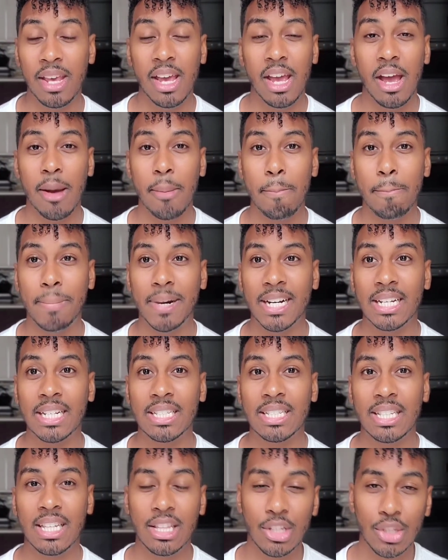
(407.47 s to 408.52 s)

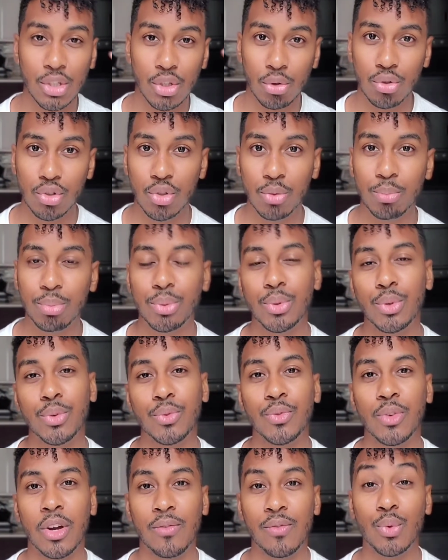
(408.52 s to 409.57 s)
but the social
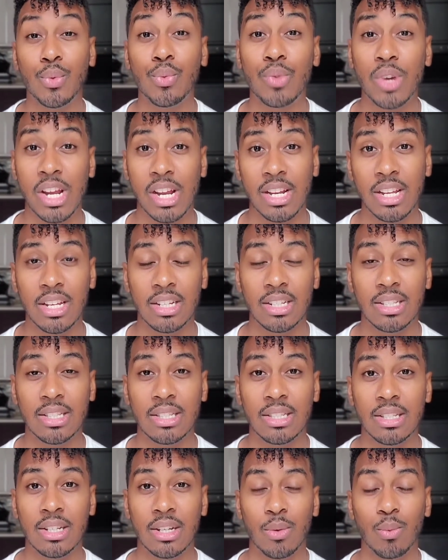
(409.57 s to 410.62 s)
proof of the
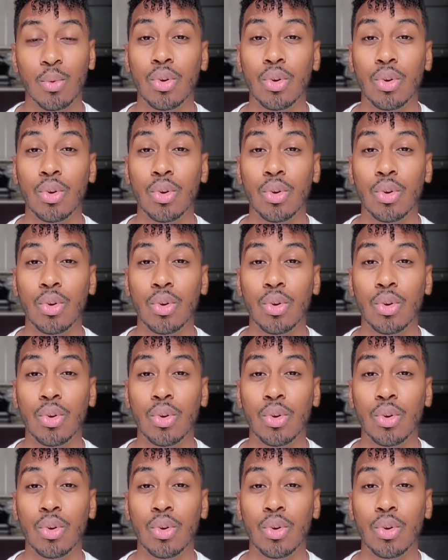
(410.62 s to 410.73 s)
ratings